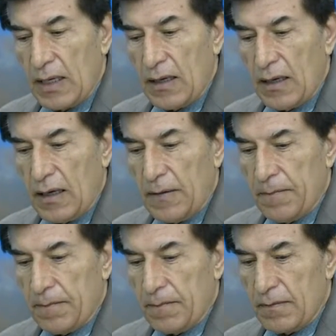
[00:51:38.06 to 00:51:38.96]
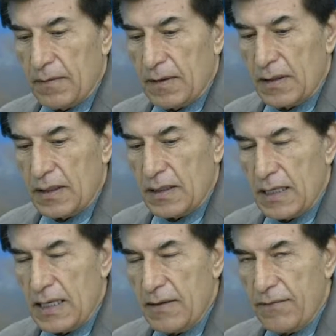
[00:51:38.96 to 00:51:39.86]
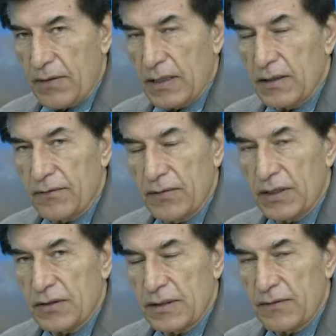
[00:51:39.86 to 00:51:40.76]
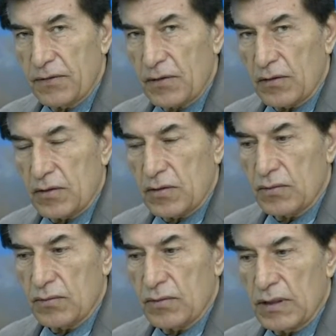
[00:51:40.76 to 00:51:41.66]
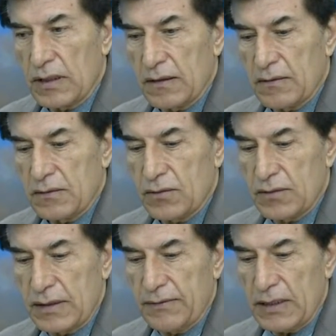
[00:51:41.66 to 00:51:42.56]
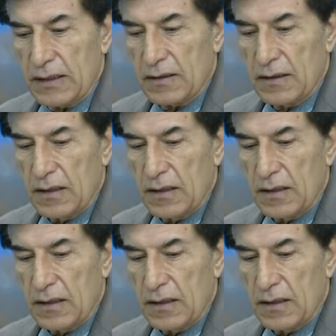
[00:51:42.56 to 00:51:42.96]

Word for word: Um, they find it very difficult to uh, to deviate,